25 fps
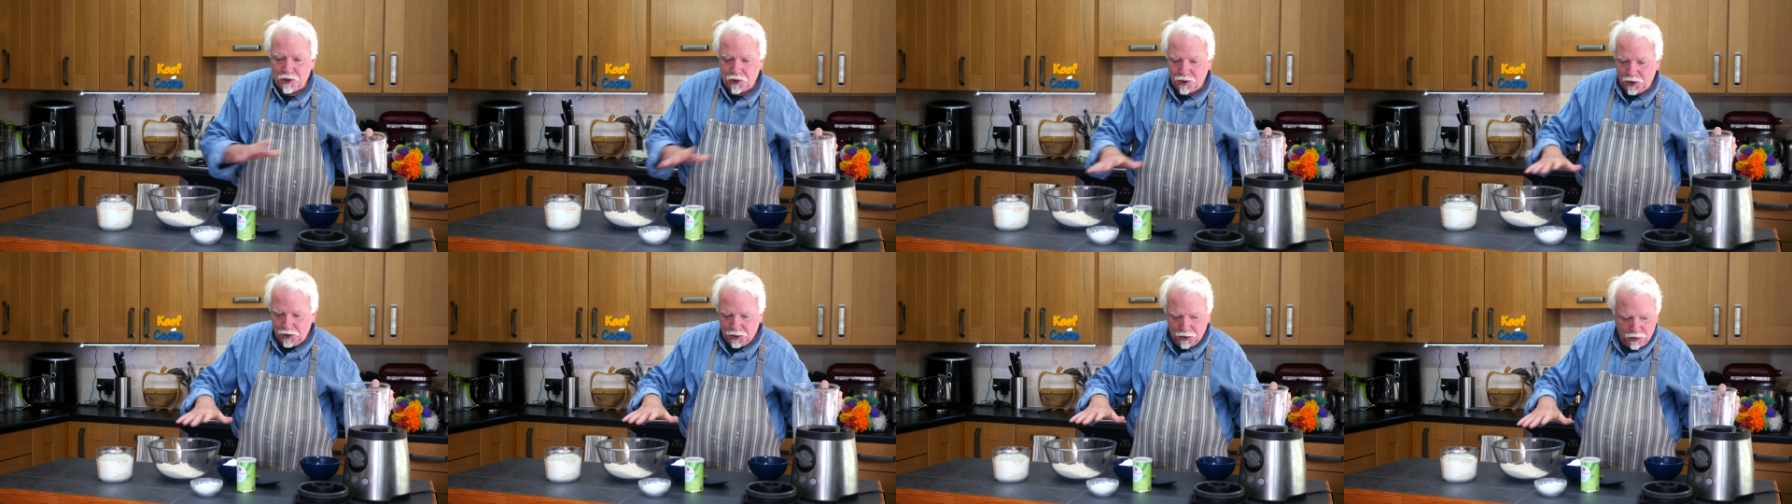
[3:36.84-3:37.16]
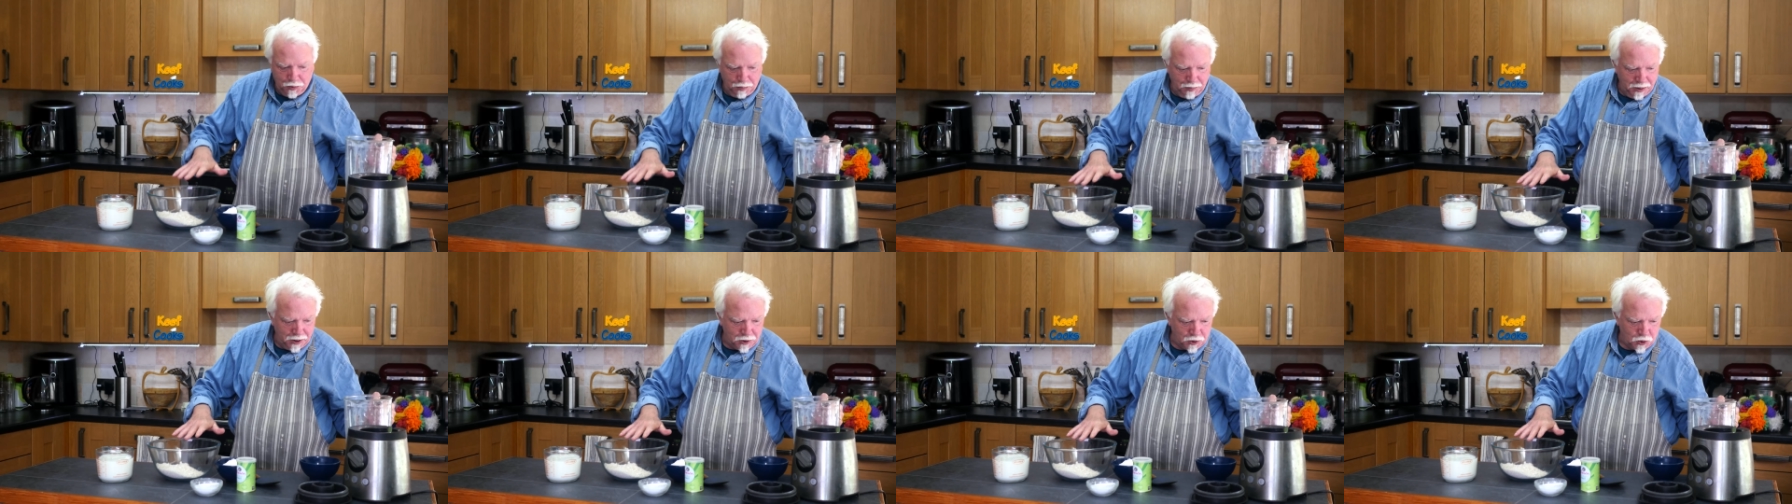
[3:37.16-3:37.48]

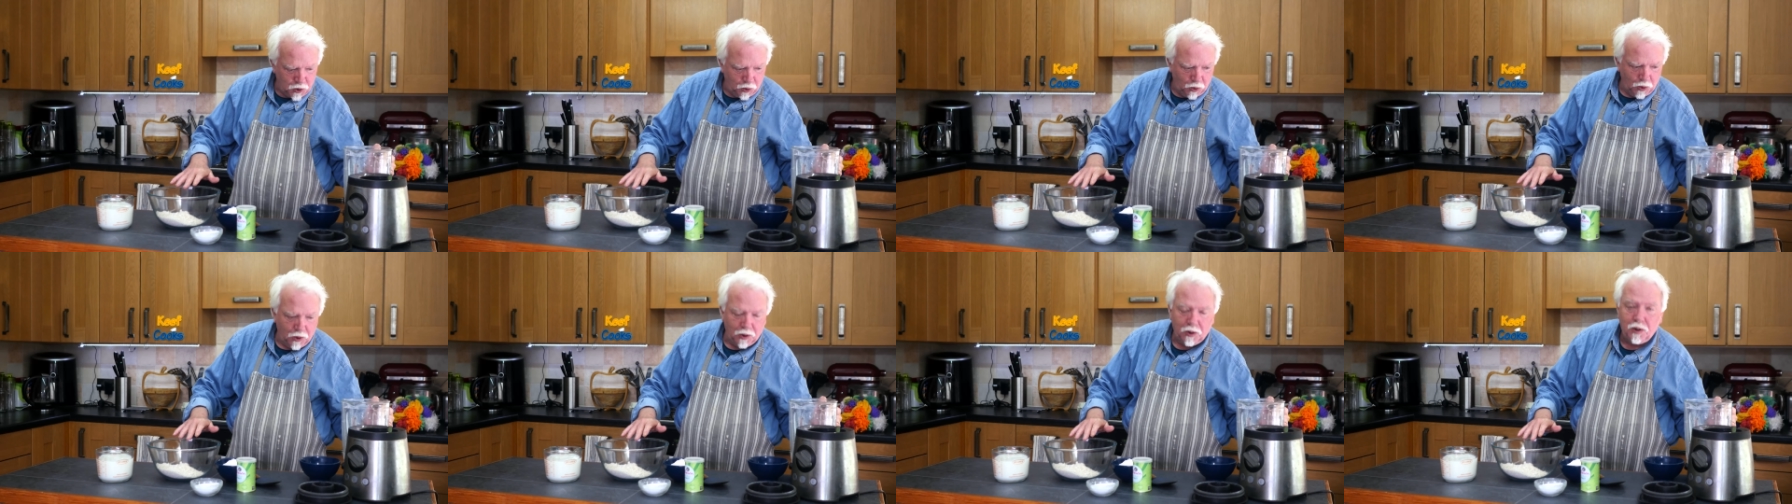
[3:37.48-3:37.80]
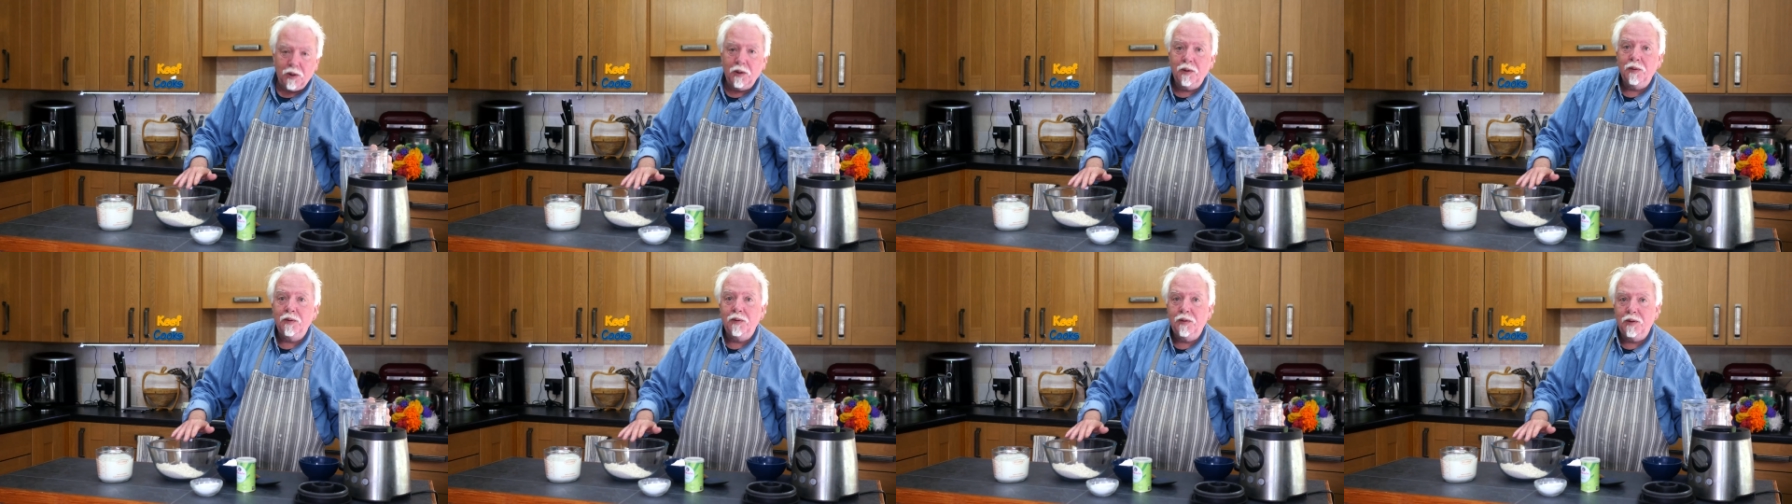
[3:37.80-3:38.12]
to mix all
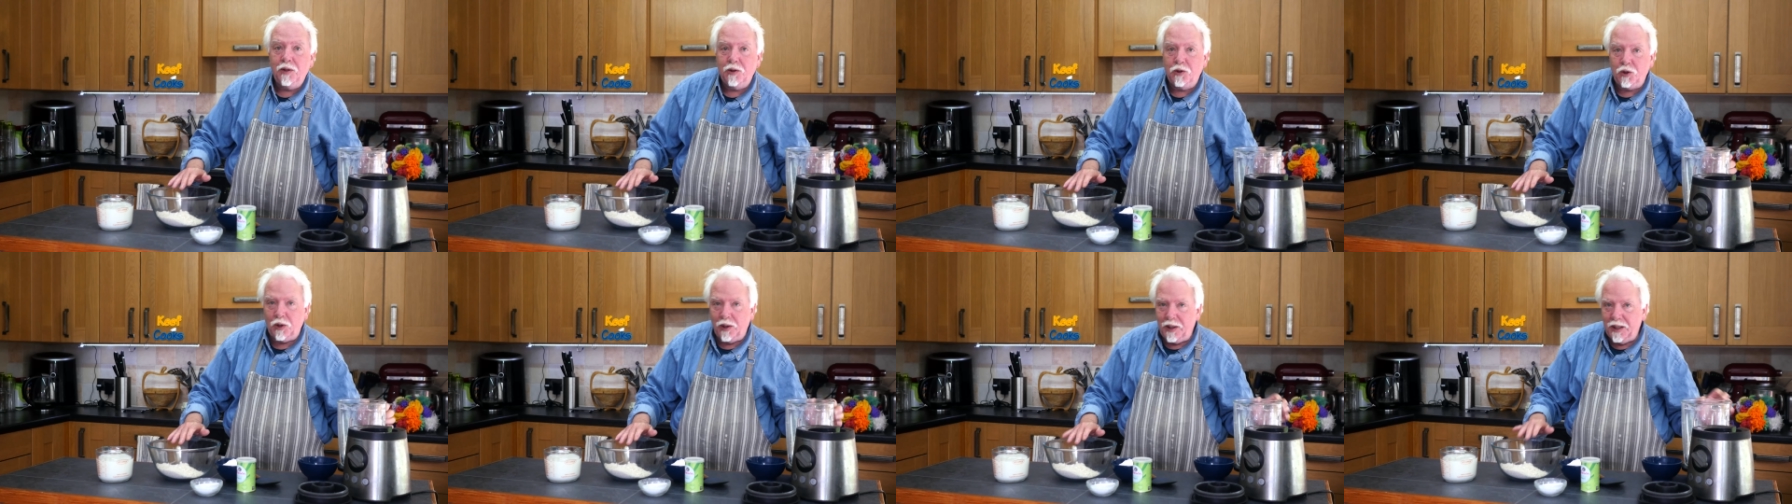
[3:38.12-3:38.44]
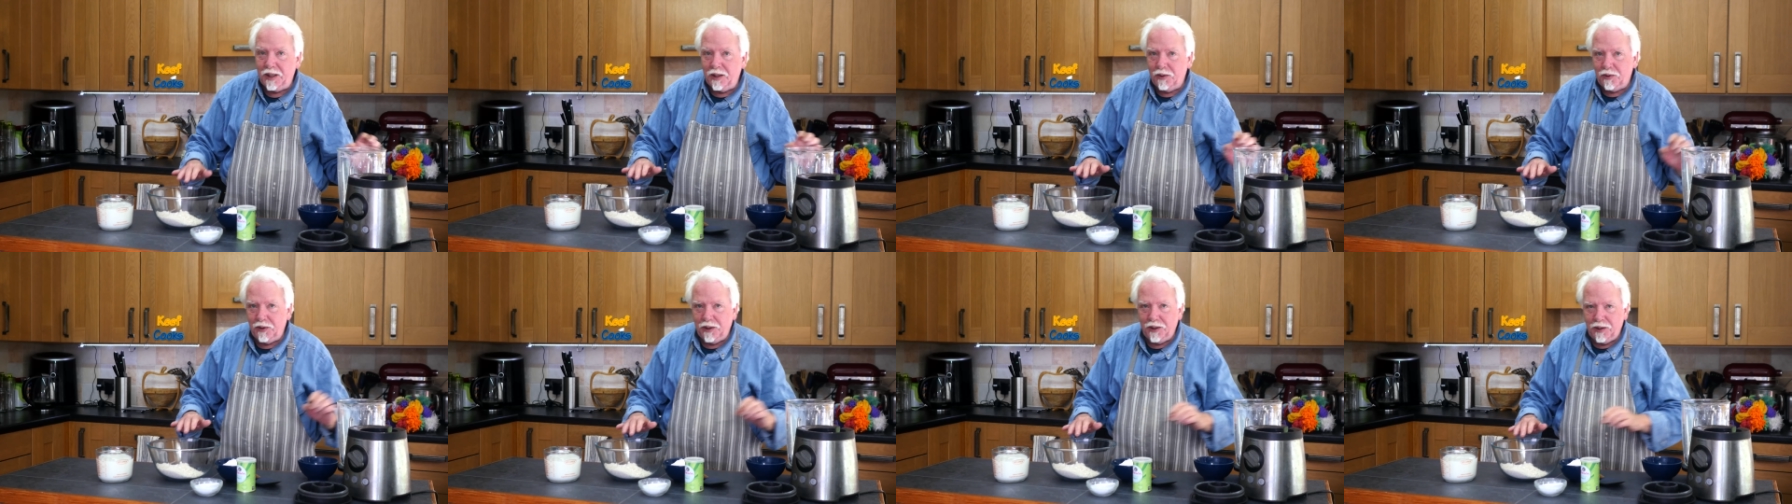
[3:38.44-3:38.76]
the dry
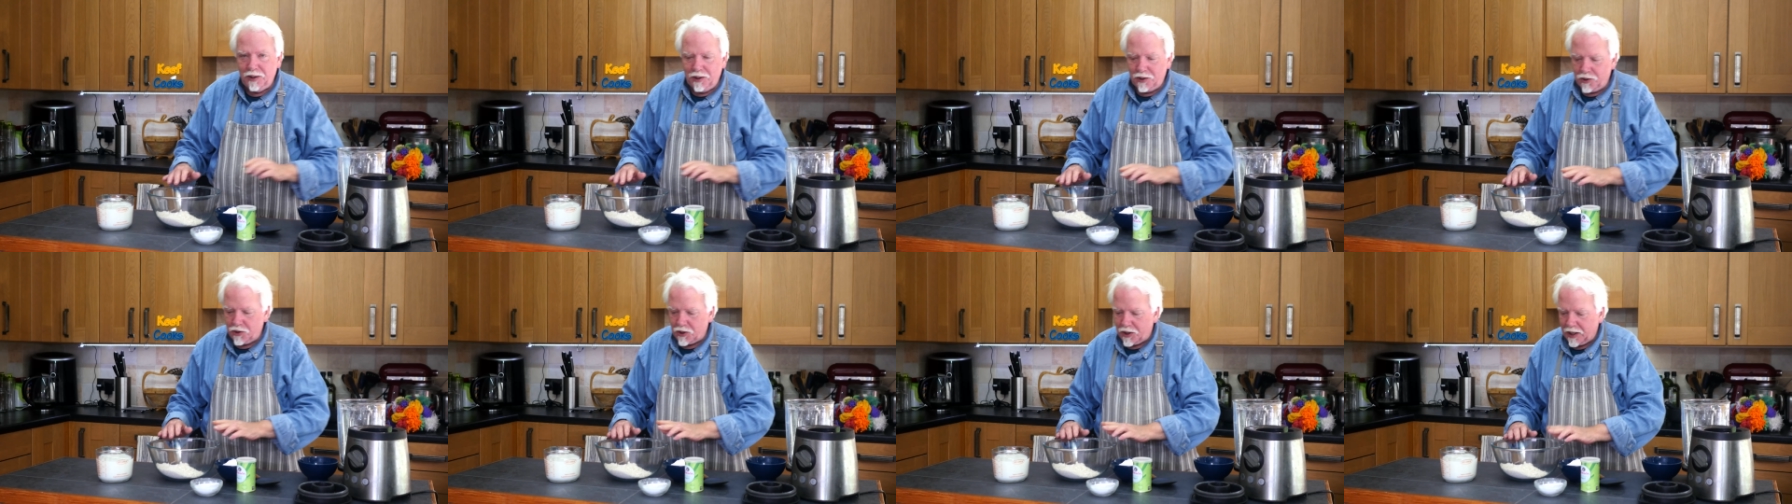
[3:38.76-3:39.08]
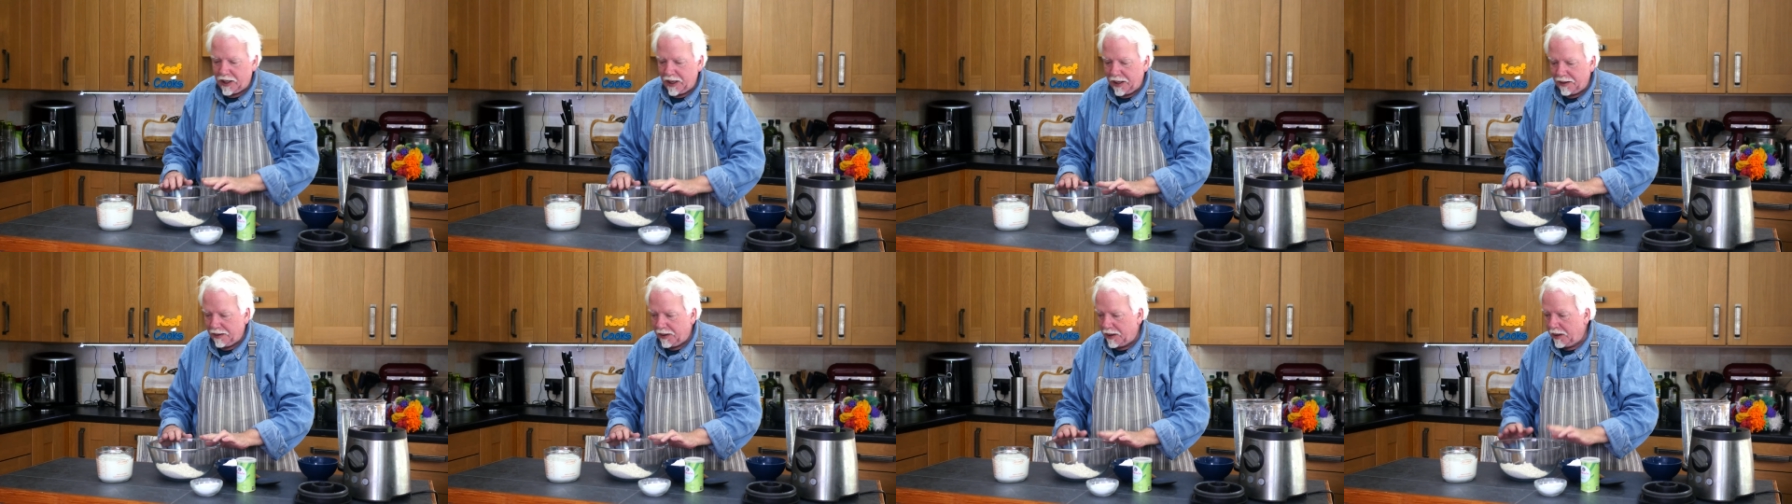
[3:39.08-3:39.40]
ingredients
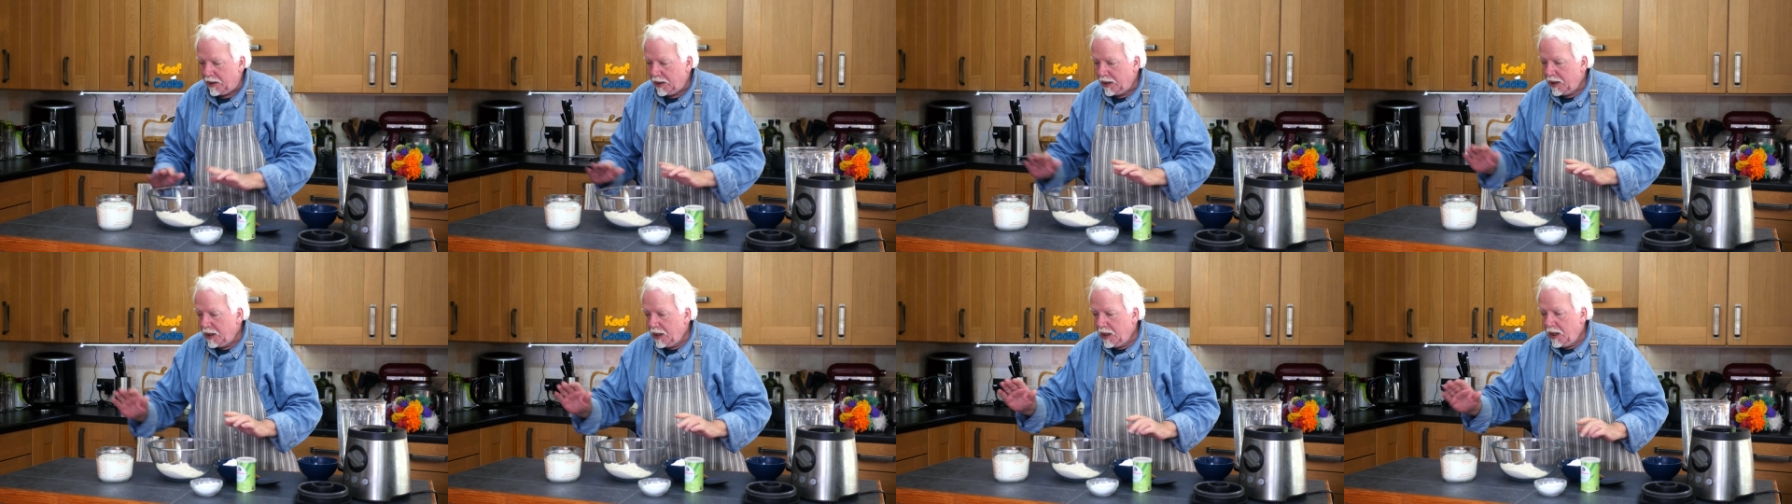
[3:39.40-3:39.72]
together